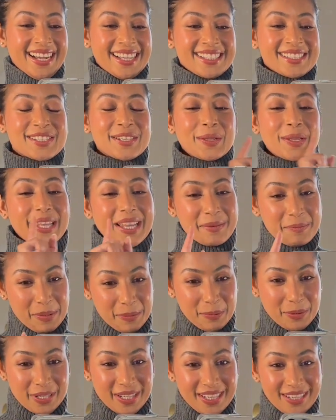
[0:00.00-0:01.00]
So let me
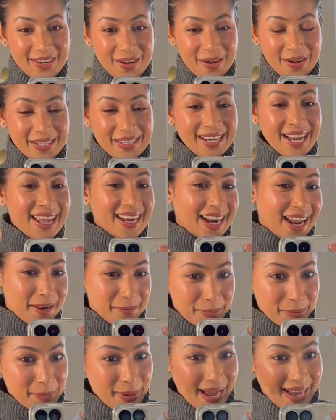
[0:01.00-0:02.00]
put it on and I'll
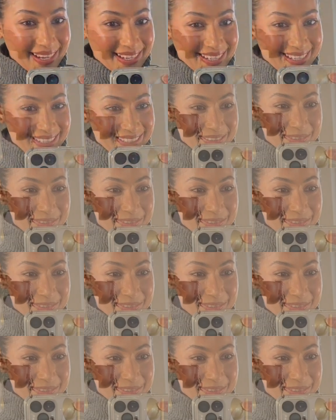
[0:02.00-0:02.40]
be back.